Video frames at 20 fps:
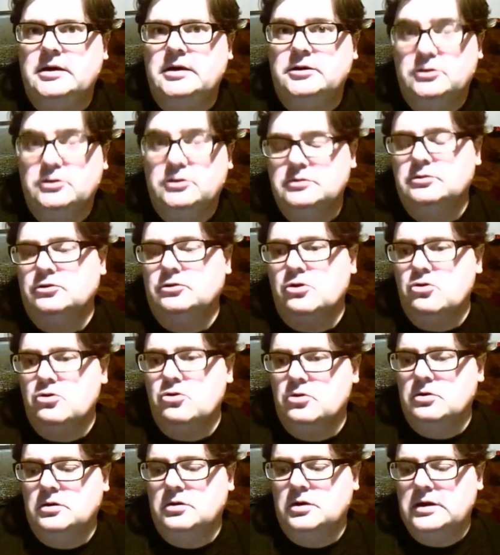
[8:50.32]
Google,
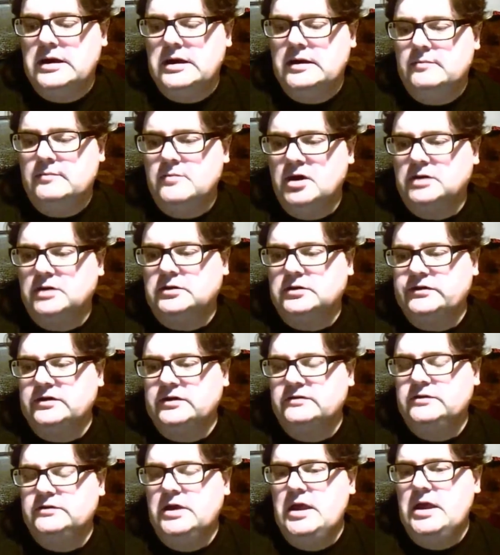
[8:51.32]
or
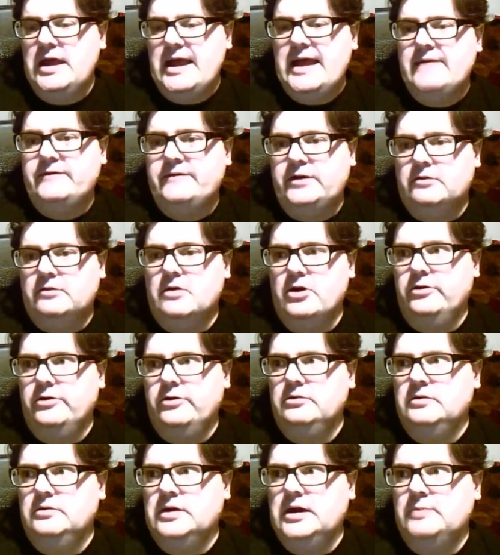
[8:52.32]
Microsoft, have their
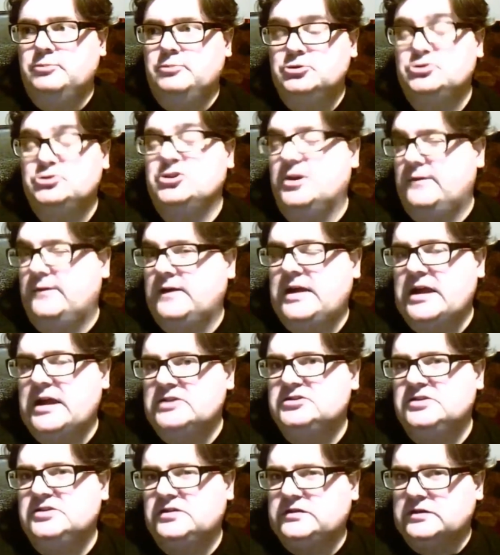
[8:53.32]
own push
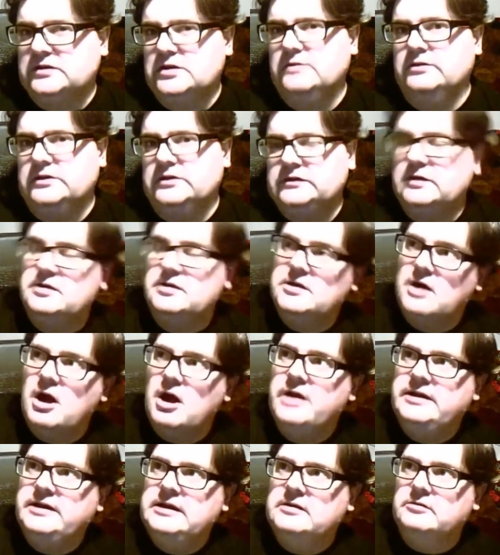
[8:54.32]
notification service. So the
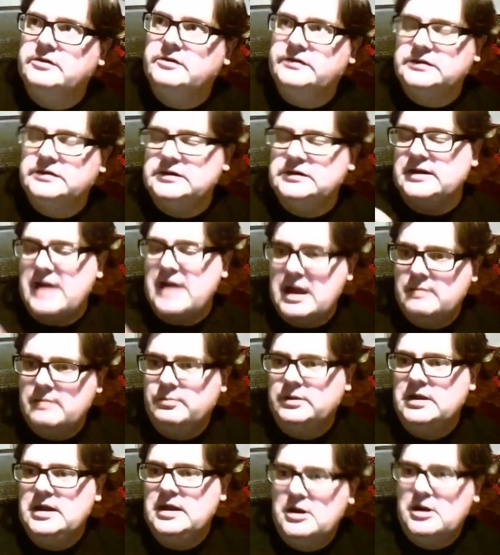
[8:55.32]
idea is that an app
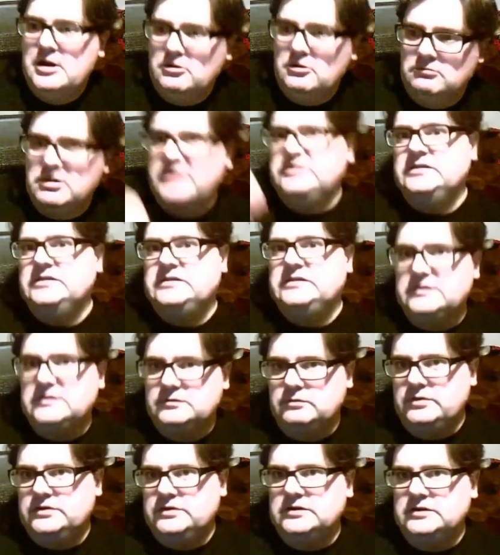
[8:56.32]

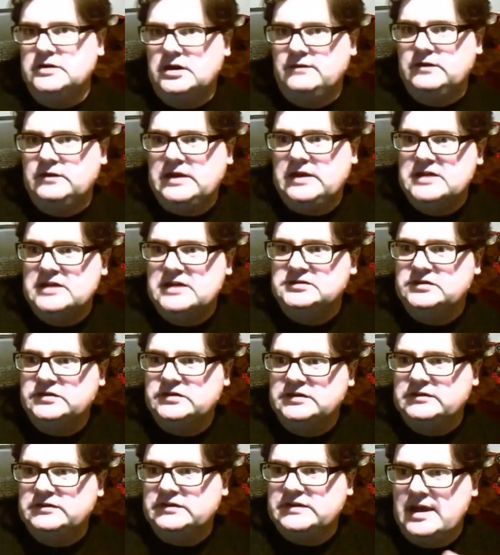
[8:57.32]
registers with the notification
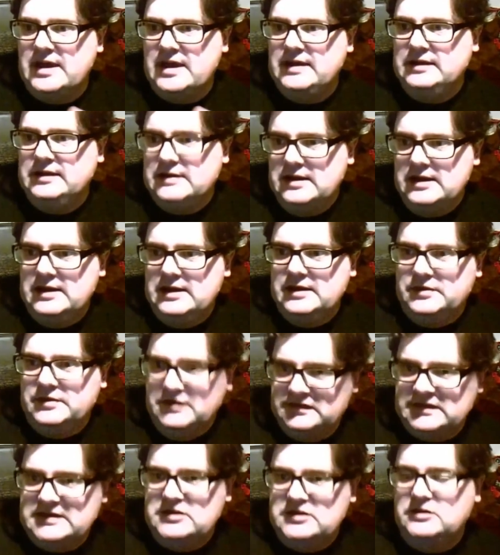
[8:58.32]
service saying,
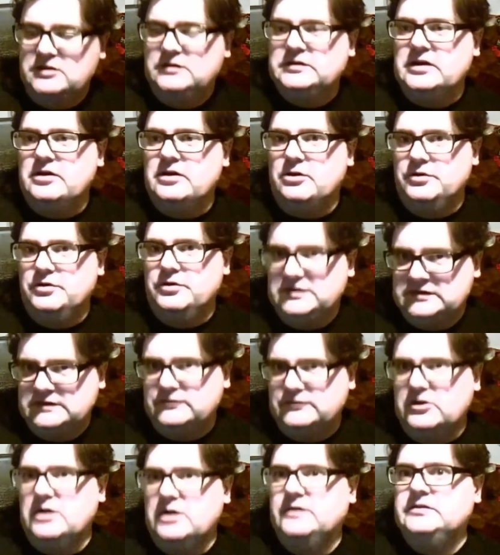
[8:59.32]
this user on this
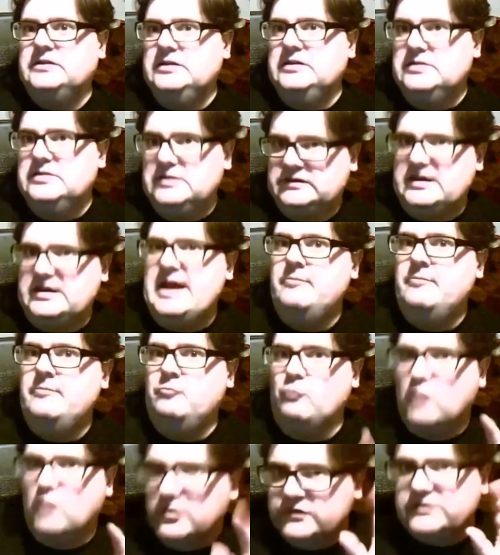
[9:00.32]
device in this app
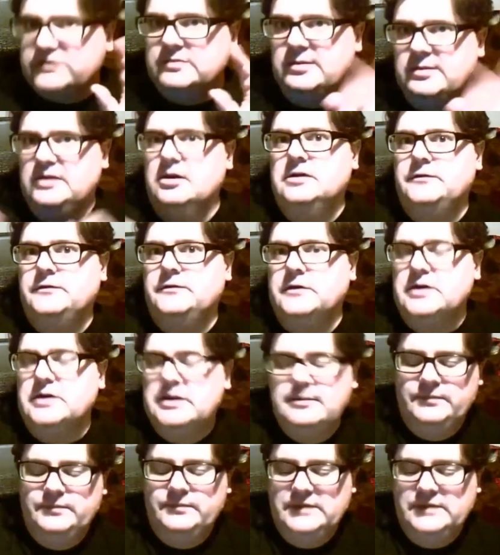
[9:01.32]
wants to be notified.